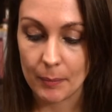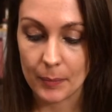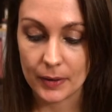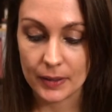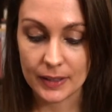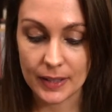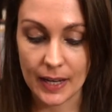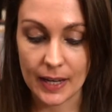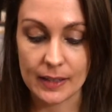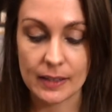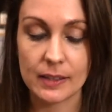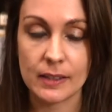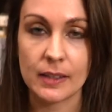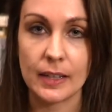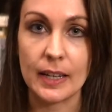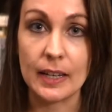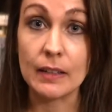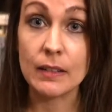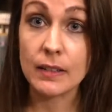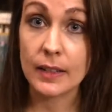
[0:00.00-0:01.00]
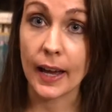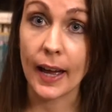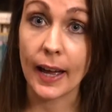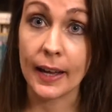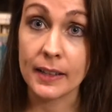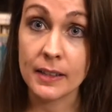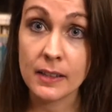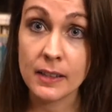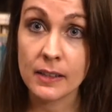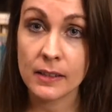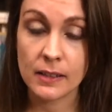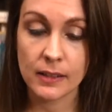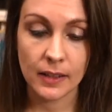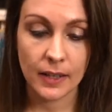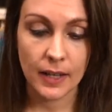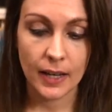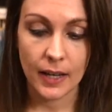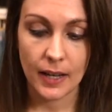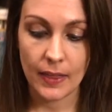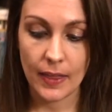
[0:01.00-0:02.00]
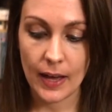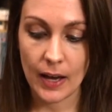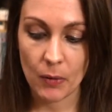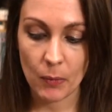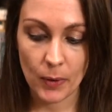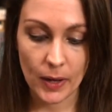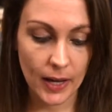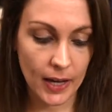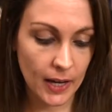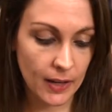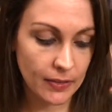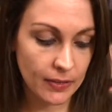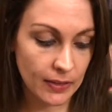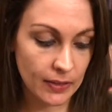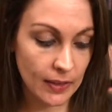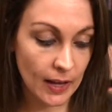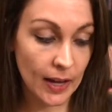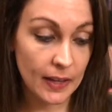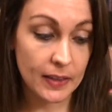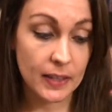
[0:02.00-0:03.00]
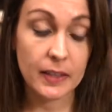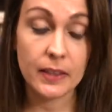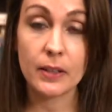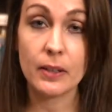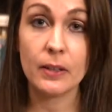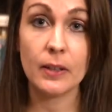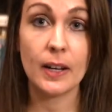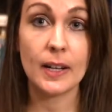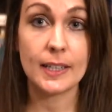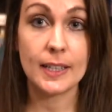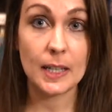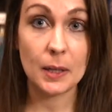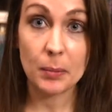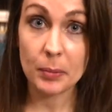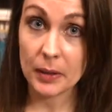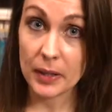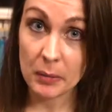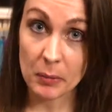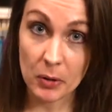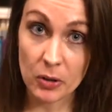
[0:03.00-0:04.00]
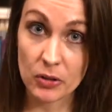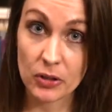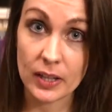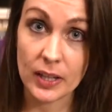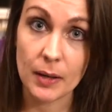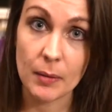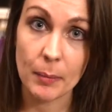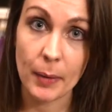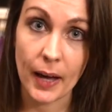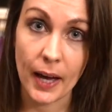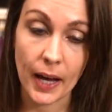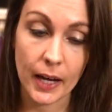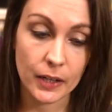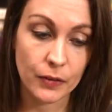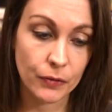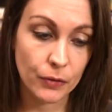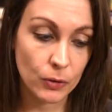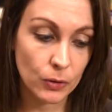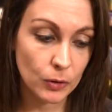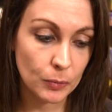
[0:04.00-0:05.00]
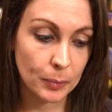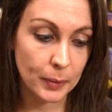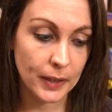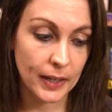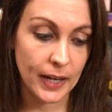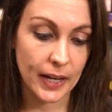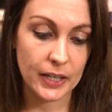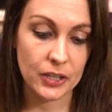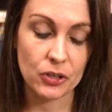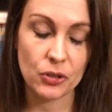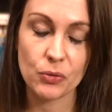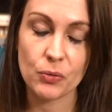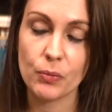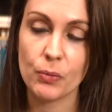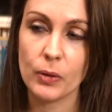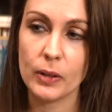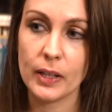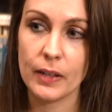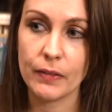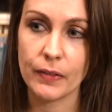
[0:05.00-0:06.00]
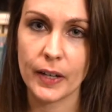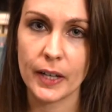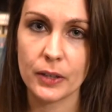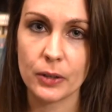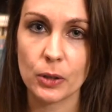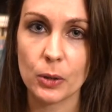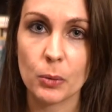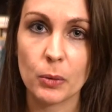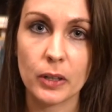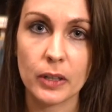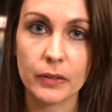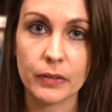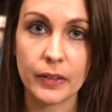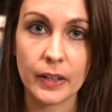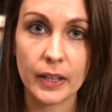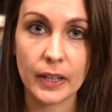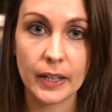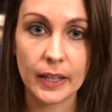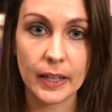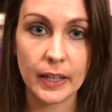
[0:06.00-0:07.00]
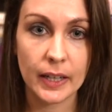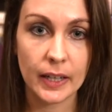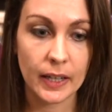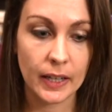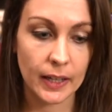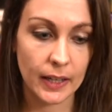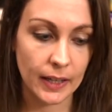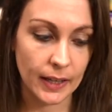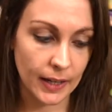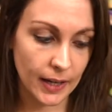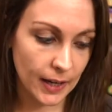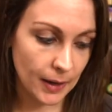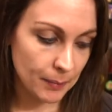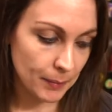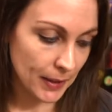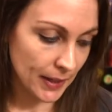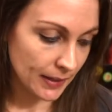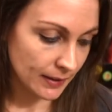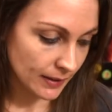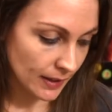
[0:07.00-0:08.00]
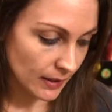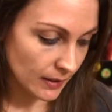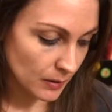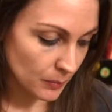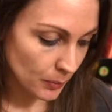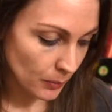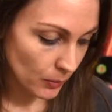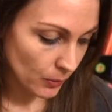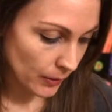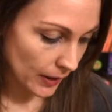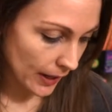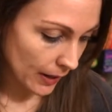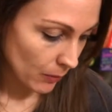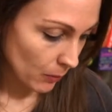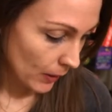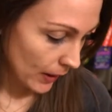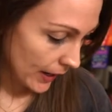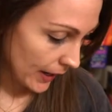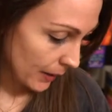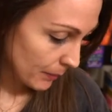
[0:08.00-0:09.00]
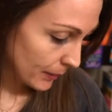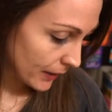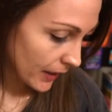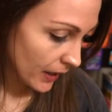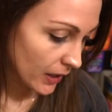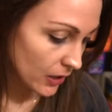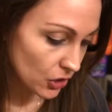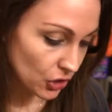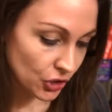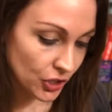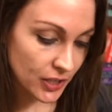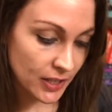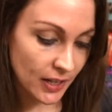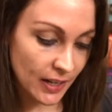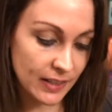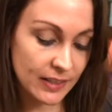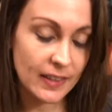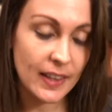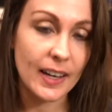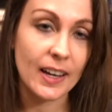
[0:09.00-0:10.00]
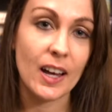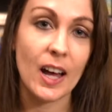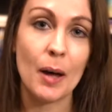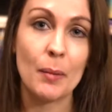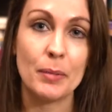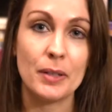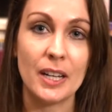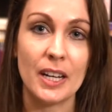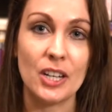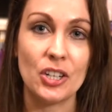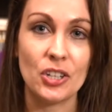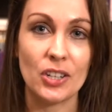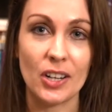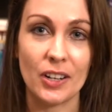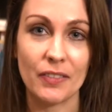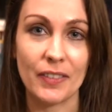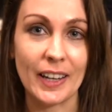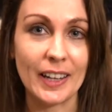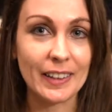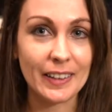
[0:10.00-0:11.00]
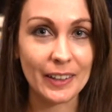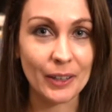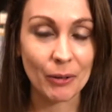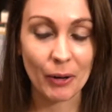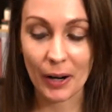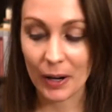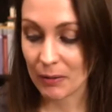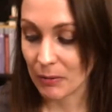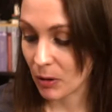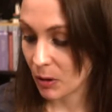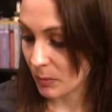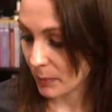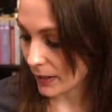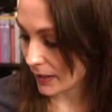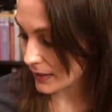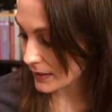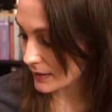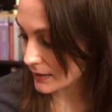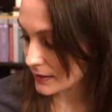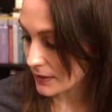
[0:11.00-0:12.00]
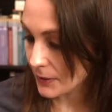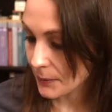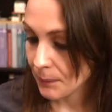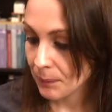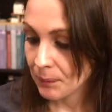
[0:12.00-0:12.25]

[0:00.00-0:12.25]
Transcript: less intense that way. Not that they're not deeply emotionally impactful, but I just really find her work very accessible that way, because she does that combination of like literary romance.